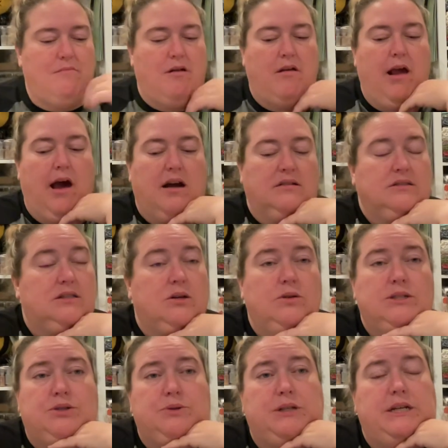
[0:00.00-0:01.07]
Yeah, so
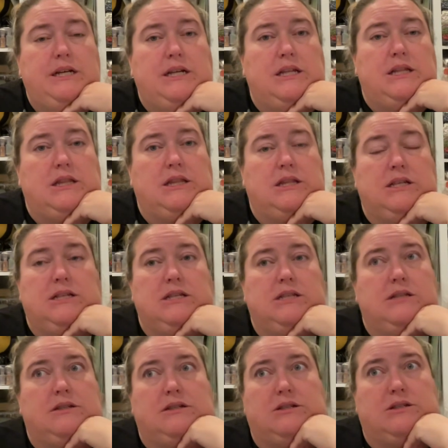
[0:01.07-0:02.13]
it's really
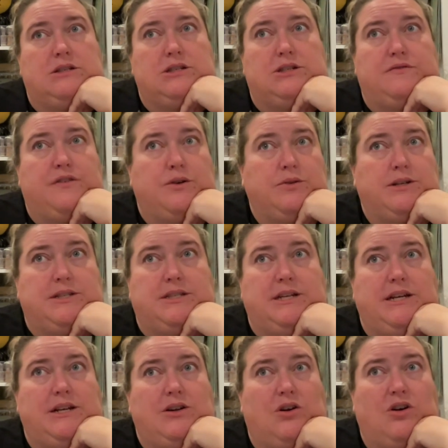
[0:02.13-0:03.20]
just
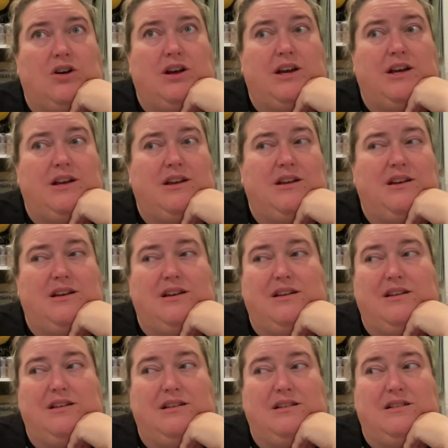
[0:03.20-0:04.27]
focusing on
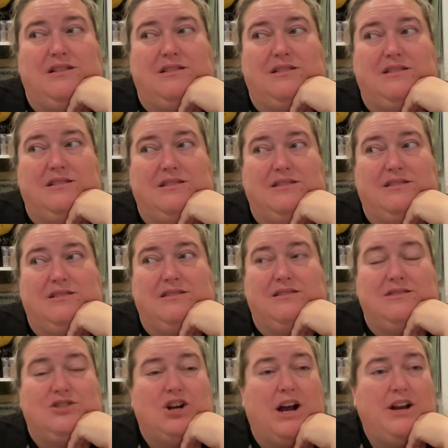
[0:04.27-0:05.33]

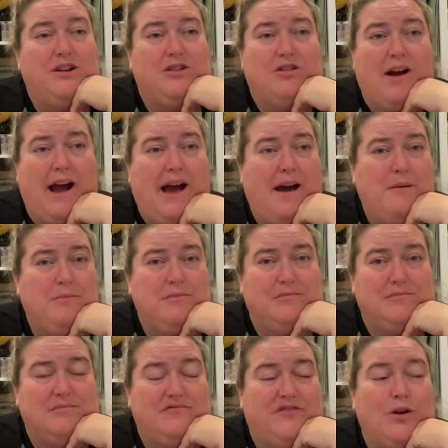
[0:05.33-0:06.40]
trying to grab,
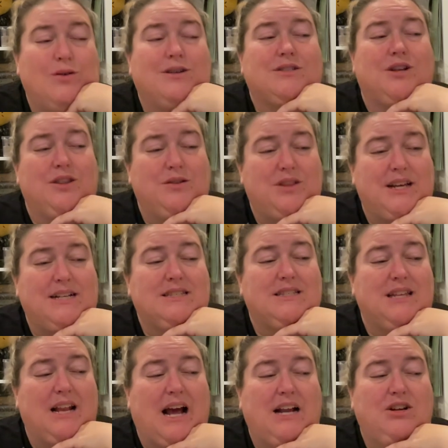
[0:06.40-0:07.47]
focus on the things
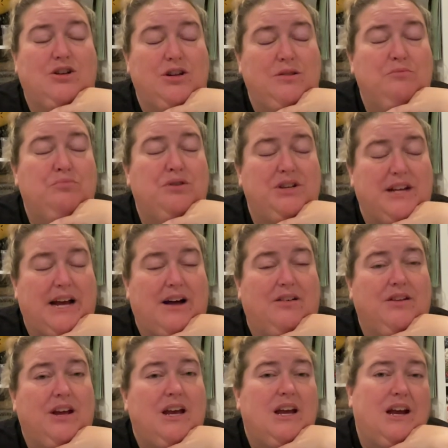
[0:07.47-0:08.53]
that I couldn't put down,
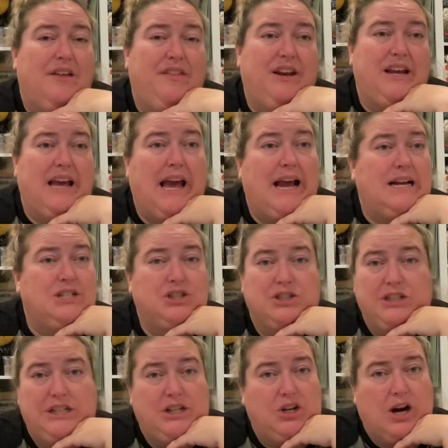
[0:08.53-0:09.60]
and then
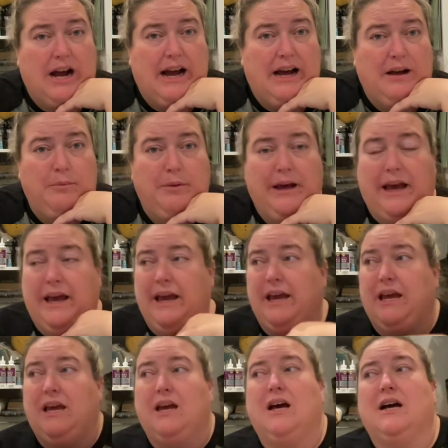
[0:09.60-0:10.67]
occasionally grab
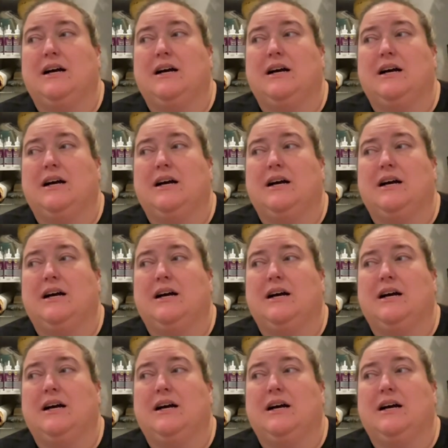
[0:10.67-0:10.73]
a,